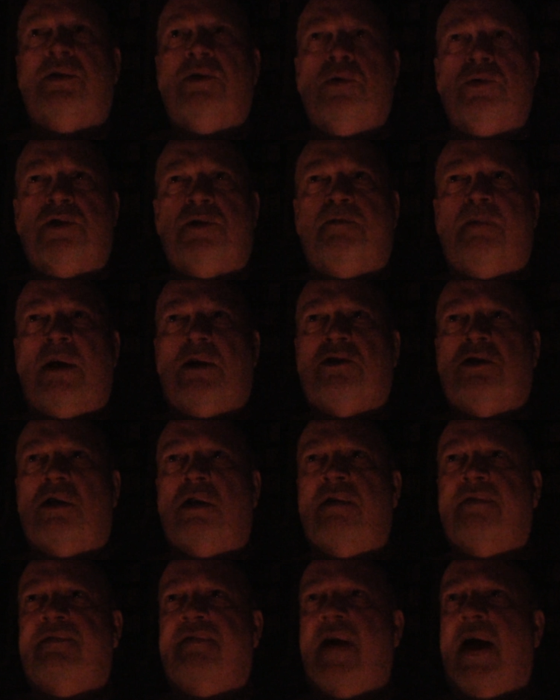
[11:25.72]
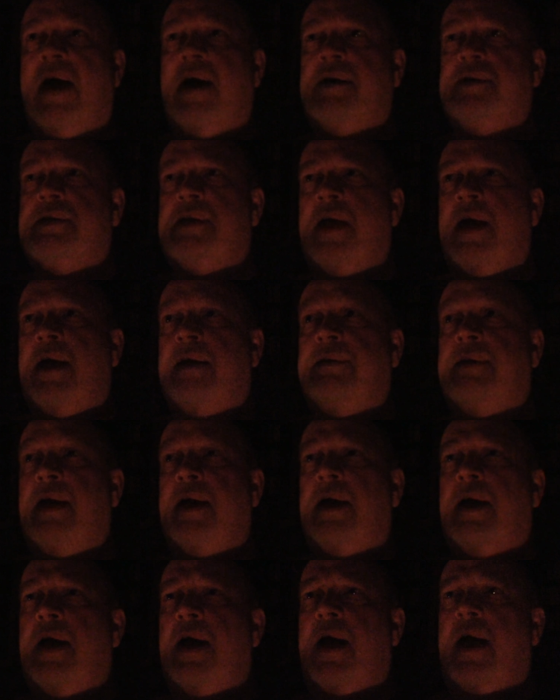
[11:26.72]
those special effects.
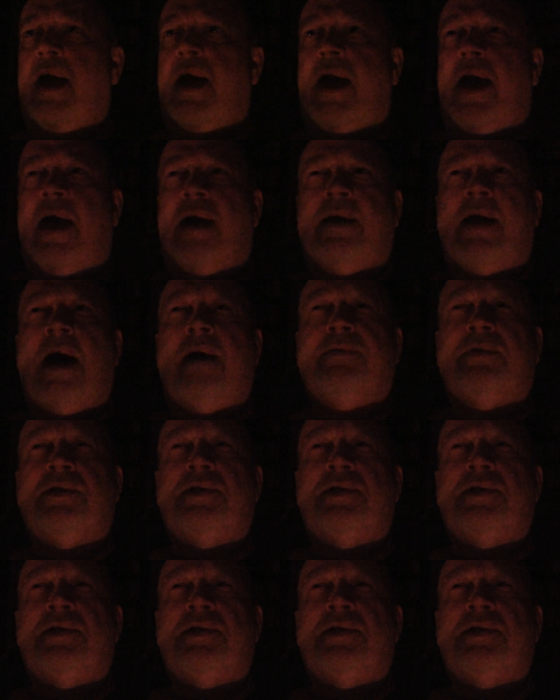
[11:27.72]
And on the